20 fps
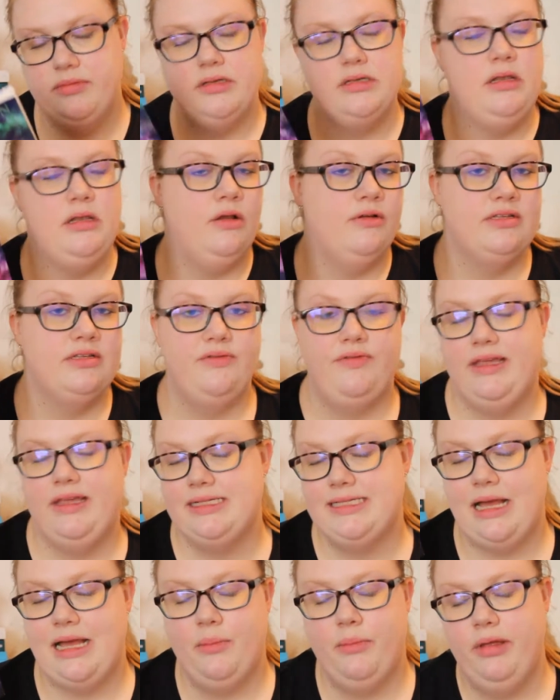lots of
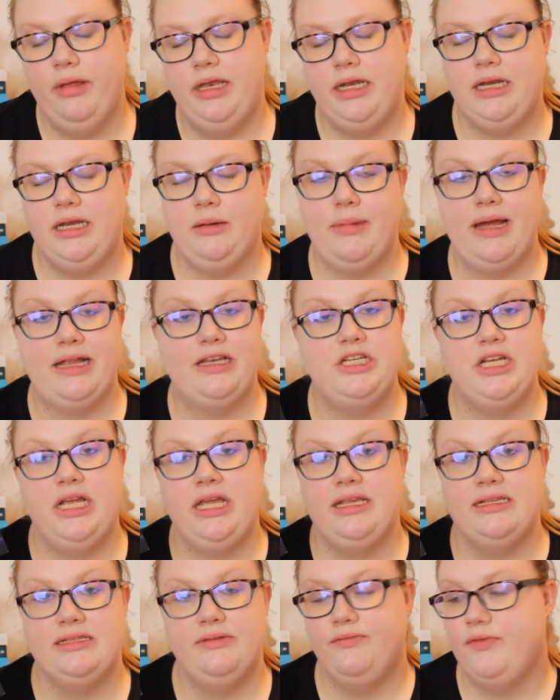things happen and
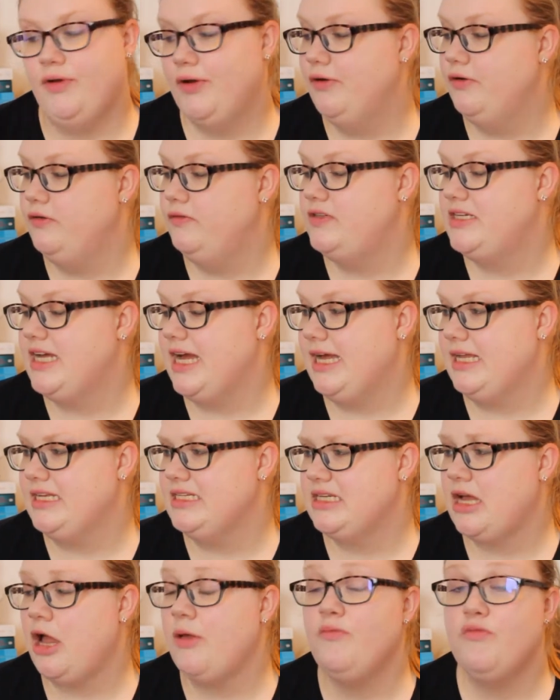magic is involved,
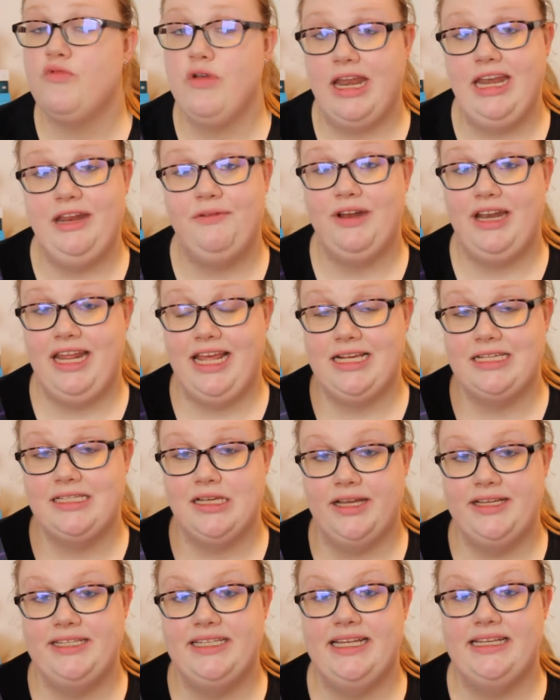and I'm really
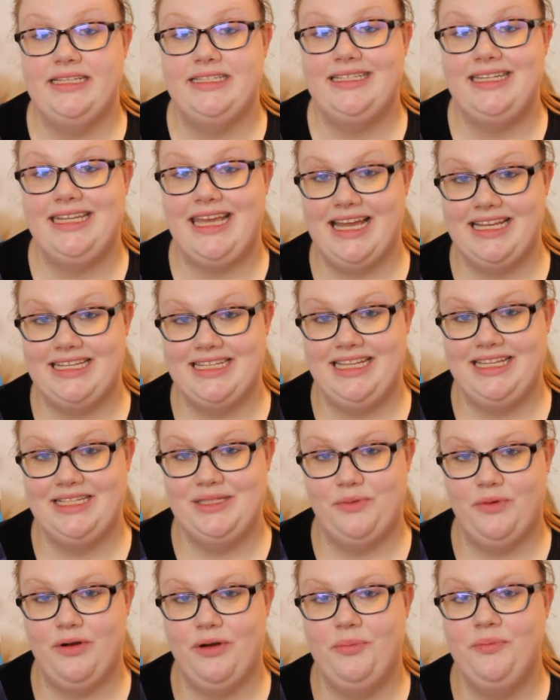excited to get to
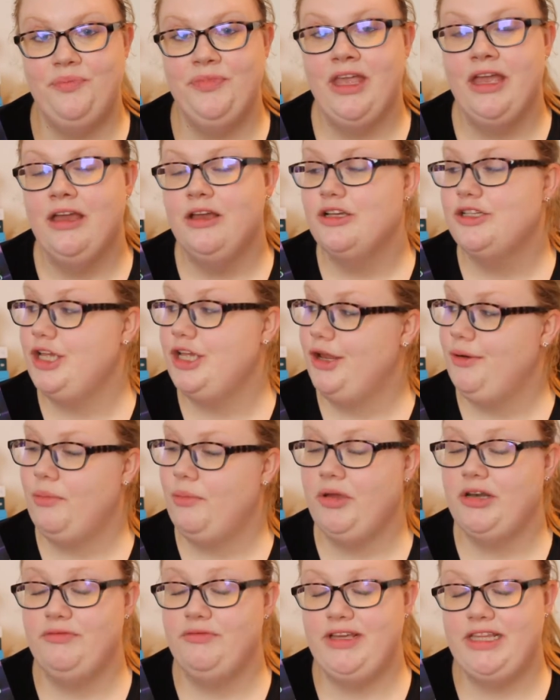this one. So I'm
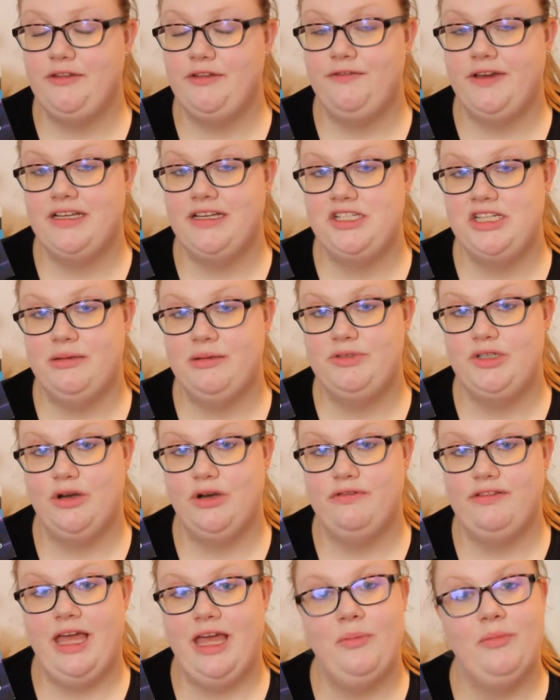going to read the first chapter
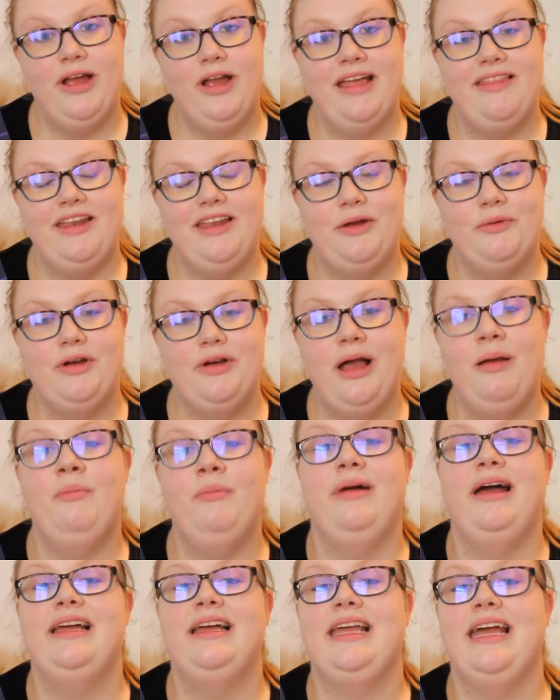off camera and then I will come
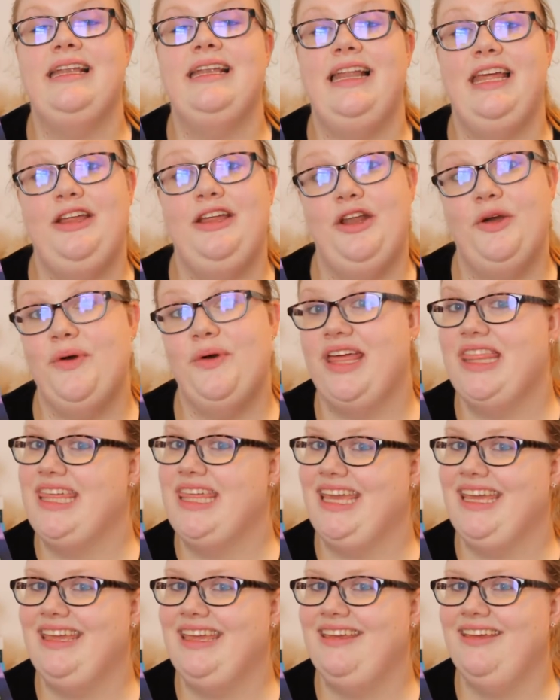back and let you know what I
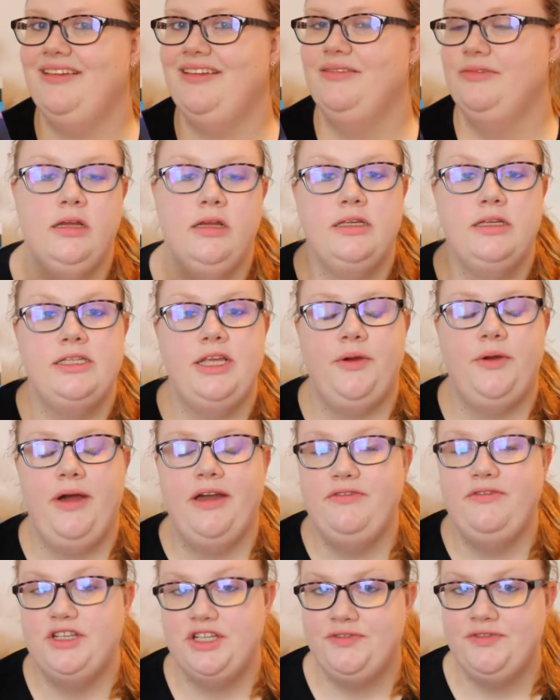think. So
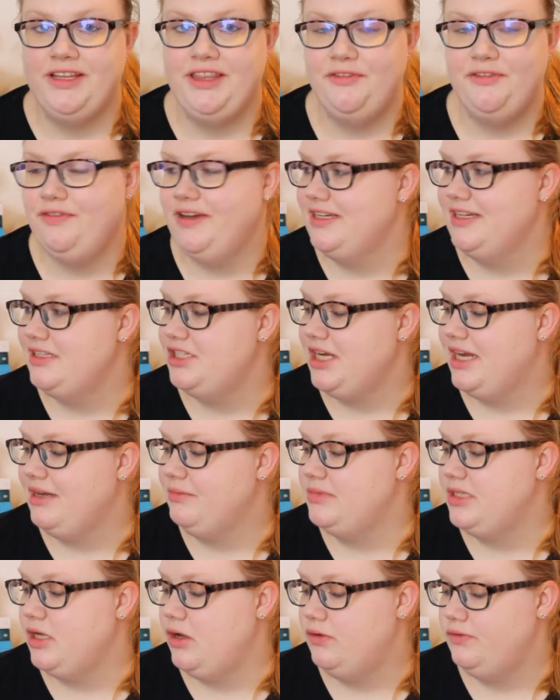I've just read the first
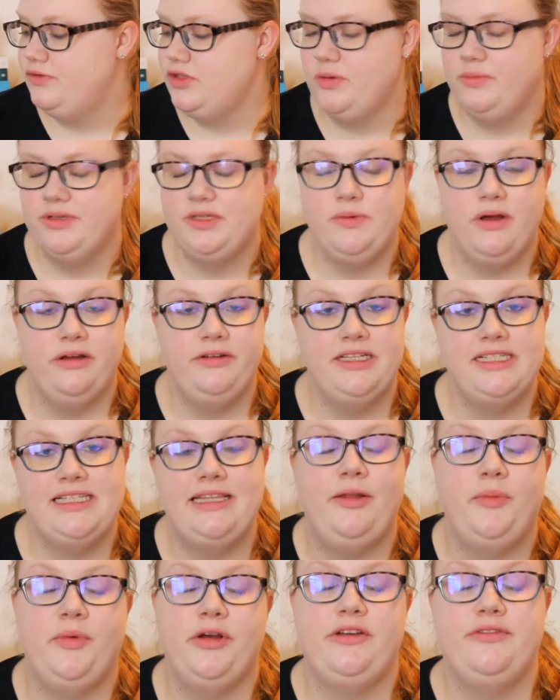chapter of Thomas Wildus
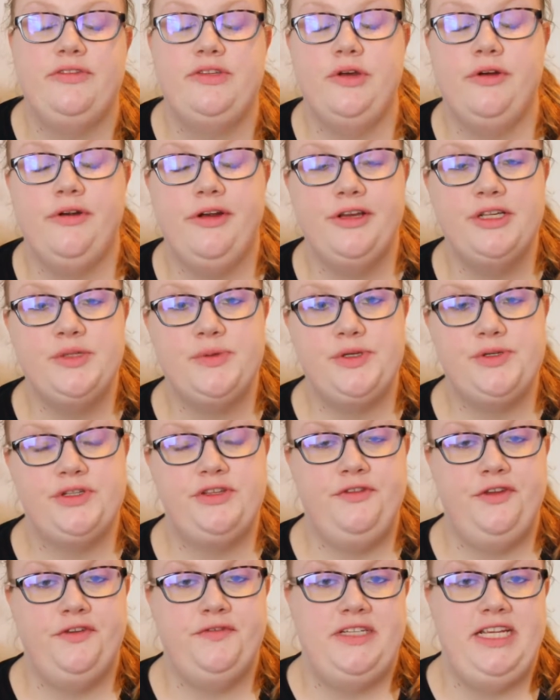and the Book of Sorrows, which was
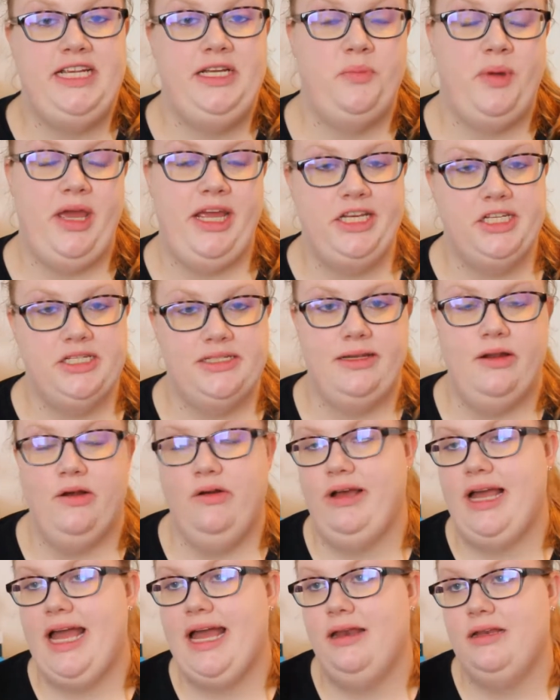15 pages
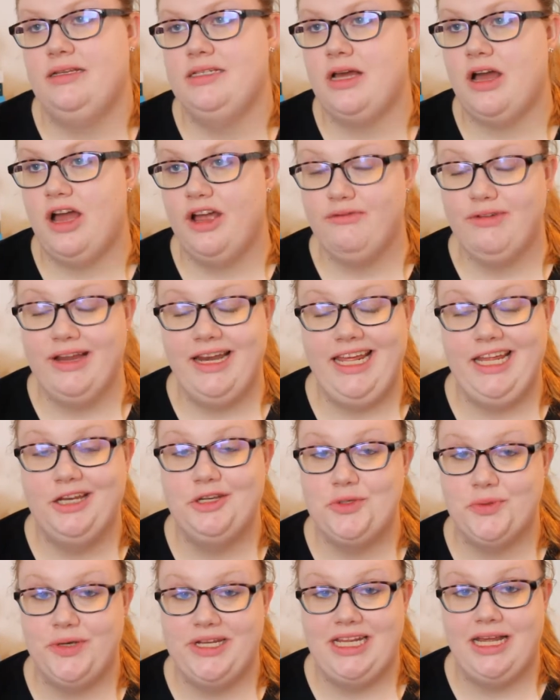long, and I really
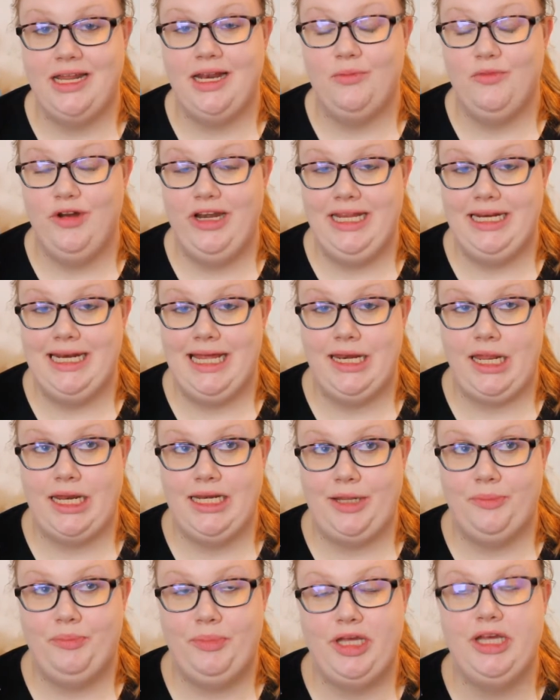enjoyed it, and I'm really glad I
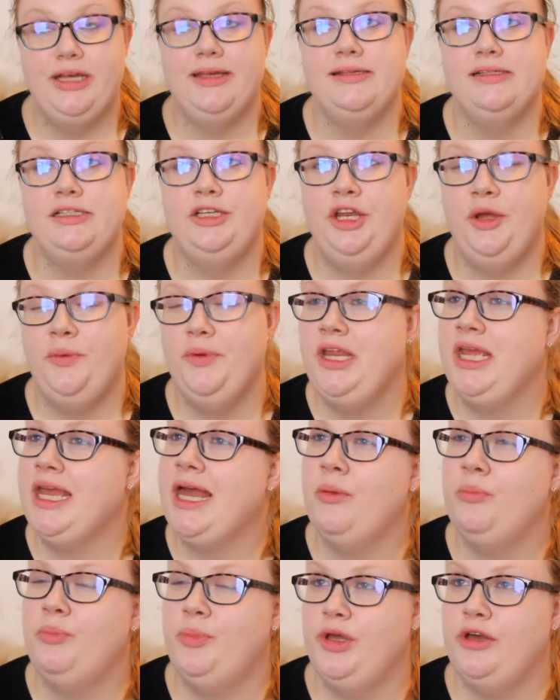did, because you know when you
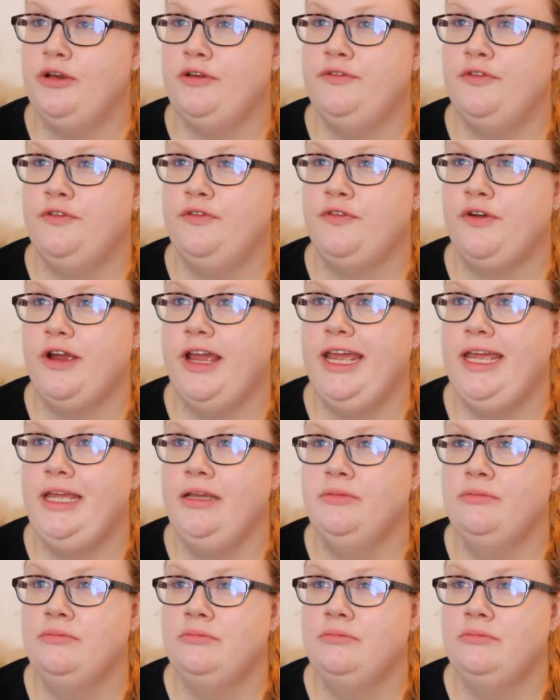get a book for free,